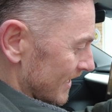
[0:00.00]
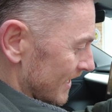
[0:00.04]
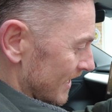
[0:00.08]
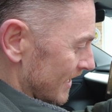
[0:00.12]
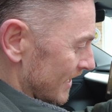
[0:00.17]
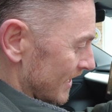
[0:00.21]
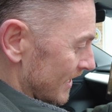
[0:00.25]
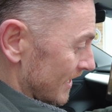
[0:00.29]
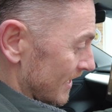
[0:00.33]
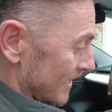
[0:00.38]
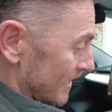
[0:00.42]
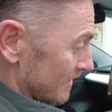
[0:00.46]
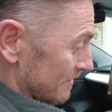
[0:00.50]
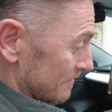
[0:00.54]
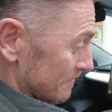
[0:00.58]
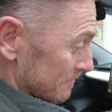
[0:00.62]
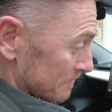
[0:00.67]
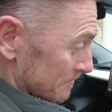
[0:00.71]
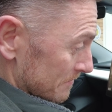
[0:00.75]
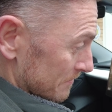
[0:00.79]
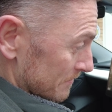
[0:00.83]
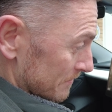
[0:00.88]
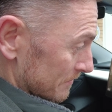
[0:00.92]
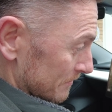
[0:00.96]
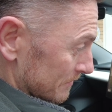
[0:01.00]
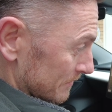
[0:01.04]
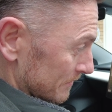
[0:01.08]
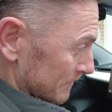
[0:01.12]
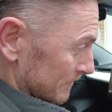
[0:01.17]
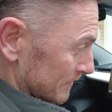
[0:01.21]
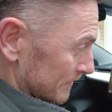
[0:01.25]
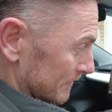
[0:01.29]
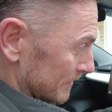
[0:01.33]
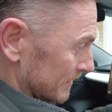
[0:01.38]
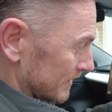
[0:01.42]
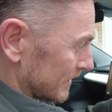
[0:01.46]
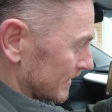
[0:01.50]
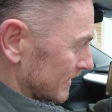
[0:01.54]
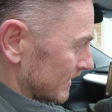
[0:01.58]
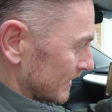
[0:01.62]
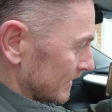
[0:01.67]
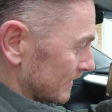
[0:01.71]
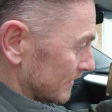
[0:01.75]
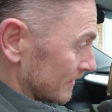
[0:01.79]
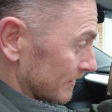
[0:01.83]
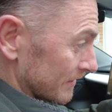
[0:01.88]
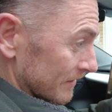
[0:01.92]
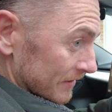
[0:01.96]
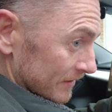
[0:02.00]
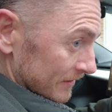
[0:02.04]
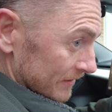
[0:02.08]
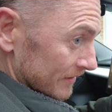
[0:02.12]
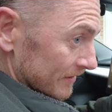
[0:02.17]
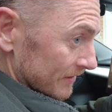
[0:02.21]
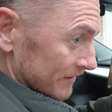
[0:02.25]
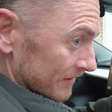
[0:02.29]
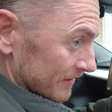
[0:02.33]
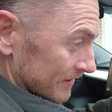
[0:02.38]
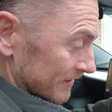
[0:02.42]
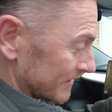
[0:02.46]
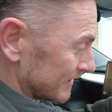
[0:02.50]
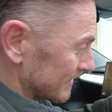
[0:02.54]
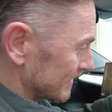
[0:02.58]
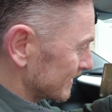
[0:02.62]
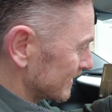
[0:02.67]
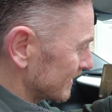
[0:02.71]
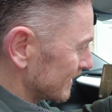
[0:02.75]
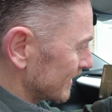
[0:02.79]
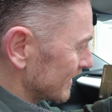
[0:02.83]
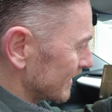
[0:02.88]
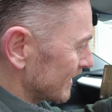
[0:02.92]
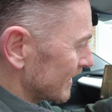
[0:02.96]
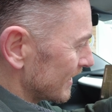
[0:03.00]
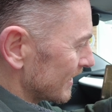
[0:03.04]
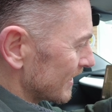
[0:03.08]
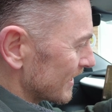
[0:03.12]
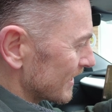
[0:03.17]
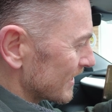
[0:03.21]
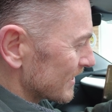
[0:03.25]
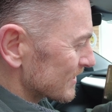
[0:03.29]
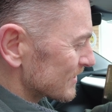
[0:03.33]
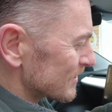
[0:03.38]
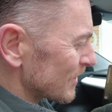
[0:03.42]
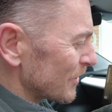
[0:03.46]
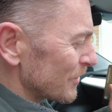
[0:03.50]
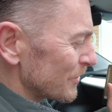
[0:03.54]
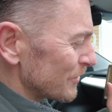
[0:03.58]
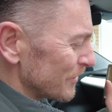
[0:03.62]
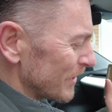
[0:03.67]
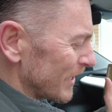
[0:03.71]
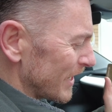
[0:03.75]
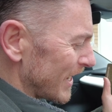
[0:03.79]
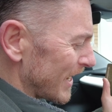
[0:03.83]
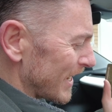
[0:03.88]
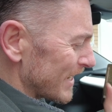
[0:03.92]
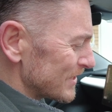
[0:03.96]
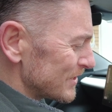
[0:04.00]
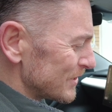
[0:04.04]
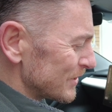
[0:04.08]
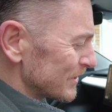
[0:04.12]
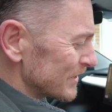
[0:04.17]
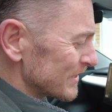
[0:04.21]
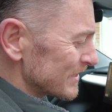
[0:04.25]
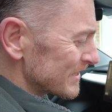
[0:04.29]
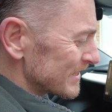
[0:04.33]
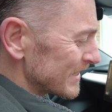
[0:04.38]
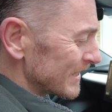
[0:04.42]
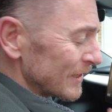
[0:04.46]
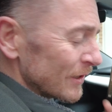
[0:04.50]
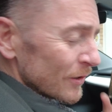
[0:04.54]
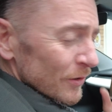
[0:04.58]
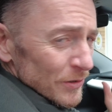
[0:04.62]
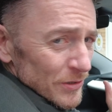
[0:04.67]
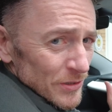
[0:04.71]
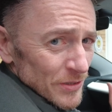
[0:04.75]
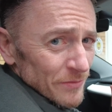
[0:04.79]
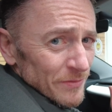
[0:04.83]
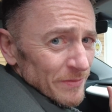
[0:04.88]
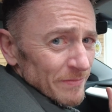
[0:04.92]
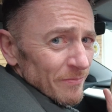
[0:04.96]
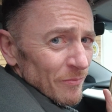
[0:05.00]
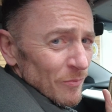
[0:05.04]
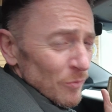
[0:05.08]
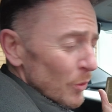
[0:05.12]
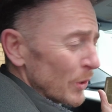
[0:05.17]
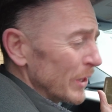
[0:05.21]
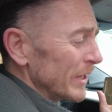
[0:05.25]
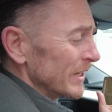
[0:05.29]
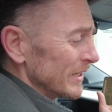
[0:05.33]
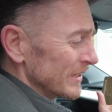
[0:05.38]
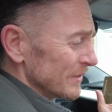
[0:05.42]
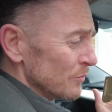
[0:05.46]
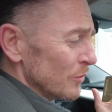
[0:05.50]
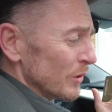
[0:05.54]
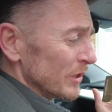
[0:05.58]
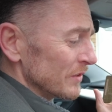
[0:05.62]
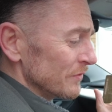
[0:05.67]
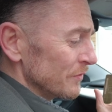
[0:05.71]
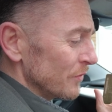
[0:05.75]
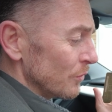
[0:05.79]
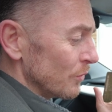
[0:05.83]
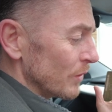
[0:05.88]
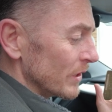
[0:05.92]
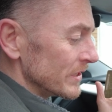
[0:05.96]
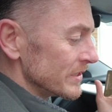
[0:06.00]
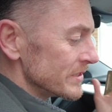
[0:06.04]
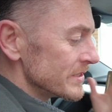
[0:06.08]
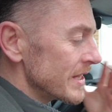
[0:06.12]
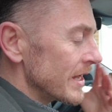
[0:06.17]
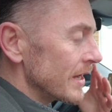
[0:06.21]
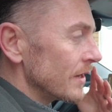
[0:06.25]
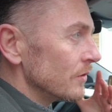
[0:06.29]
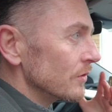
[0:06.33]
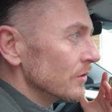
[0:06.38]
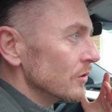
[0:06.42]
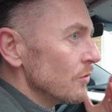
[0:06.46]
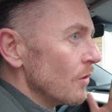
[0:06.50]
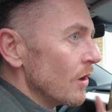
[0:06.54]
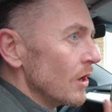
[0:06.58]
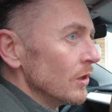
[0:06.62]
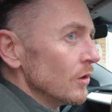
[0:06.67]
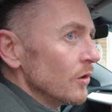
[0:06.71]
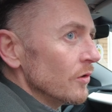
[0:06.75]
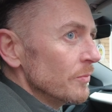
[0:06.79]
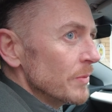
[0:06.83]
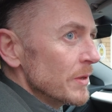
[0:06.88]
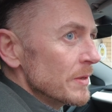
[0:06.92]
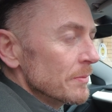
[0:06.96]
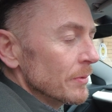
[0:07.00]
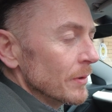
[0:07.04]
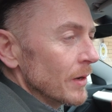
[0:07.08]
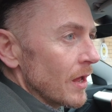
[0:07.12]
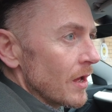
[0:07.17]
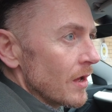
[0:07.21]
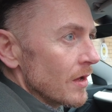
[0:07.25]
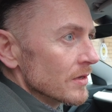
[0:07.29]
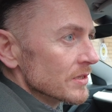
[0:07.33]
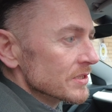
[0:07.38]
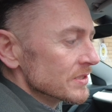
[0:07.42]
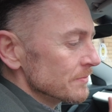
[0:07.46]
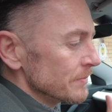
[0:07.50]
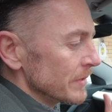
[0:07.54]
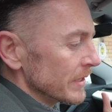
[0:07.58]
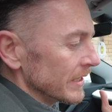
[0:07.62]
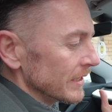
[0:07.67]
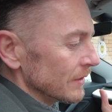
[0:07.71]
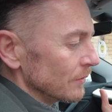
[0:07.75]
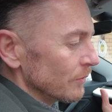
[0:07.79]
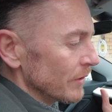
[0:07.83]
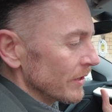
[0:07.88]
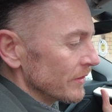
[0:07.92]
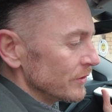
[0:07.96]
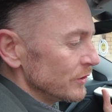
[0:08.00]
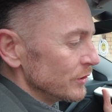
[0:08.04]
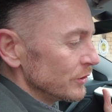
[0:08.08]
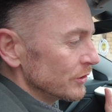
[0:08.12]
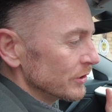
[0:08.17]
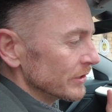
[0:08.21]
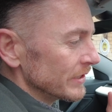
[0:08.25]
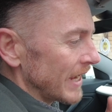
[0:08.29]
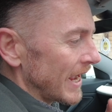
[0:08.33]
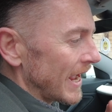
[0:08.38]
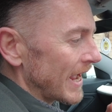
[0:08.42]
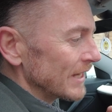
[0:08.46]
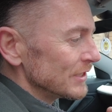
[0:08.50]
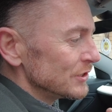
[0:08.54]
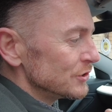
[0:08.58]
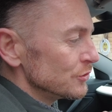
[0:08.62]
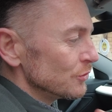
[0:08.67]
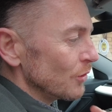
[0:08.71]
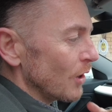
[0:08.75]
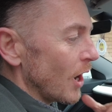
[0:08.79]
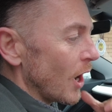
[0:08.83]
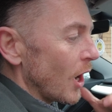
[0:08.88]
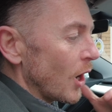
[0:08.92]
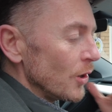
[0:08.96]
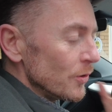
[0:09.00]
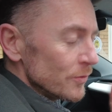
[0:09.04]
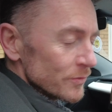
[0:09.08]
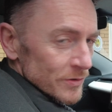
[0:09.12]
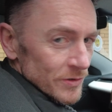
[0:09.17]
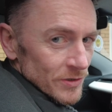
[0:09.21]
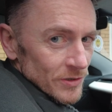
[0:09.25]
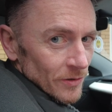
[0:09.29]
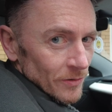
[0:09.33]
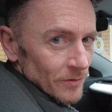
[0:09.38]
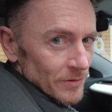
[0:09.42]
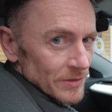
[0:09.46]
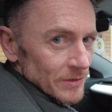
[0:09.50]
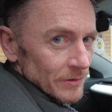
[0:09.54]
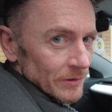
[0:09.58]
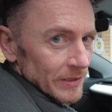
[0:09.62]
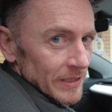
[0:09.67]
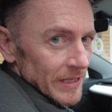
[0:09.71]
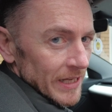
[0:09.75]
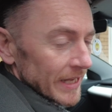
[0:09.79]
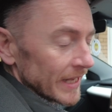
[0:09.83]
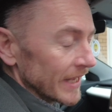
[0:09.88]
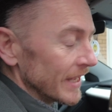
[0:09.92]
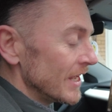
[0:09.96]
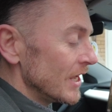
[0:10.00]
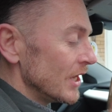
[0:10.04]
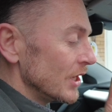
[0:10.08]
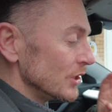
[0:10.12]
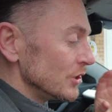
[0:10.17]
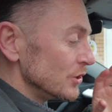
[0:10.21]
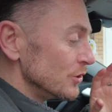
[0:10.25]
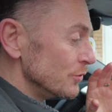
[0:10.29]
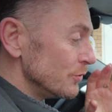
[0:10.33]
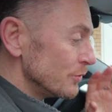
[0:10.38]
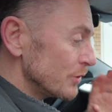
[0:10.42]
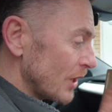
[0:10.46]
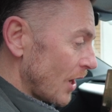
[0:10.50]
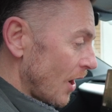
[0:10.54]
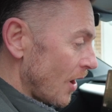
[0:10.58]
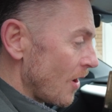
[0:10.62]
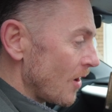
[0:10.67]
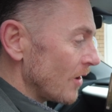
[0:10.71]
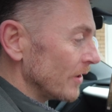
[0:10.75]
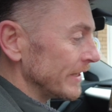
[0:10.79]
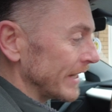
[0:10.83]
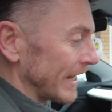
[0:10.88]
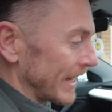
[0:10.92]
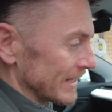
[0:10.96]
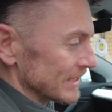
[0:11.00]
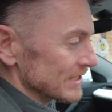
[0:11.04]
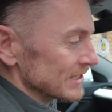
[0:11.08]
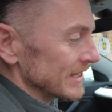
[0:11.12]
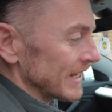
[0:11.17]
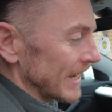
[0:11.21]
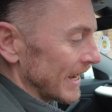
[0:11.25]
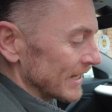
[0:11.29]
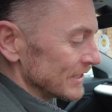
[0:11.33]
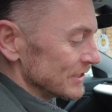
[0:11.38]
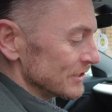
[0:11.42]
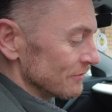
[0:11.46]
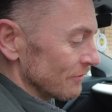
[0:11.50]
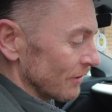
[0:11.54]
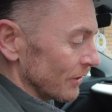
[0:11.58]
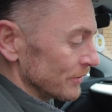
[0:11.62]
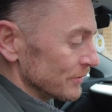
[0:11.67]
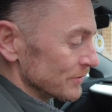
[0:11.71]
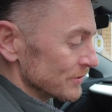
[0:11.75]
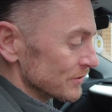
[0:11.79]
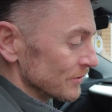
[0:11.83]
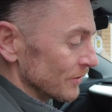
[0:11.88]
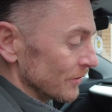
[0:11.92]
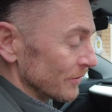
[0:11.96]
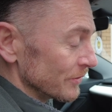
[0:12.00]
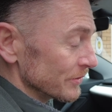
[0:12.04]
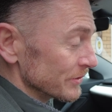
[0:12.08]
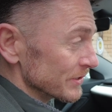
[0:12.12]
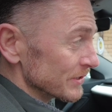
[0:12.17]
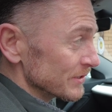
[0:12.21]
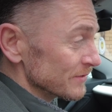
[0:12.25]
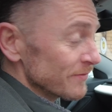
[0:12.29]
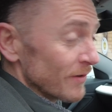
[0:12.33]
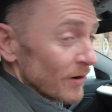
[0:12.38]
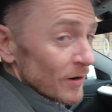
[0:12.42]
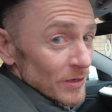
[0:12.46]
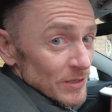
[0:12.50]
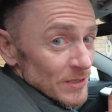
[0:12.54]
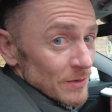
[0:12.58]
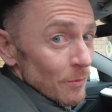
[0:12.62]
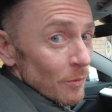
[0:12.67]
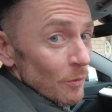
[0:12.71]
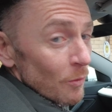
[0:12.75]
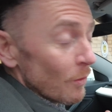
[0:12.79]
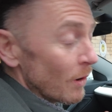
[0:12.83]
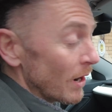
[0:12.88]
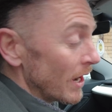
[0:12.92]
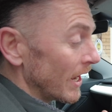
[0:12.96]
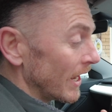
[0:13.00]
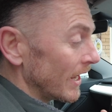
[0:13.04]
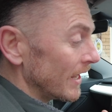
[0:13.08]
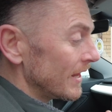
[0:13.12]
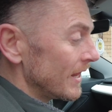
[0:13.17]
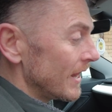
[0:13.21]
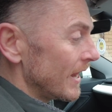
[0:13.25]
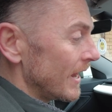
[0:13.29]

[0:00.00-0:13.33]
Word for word: Uh, Let's go. Nice. So, as you can see, lots of weird and wonderful ones. Now, quite a lot of people ask me whether you could add your own songs on here. You can't actually add your own songs, as far as I'm aware.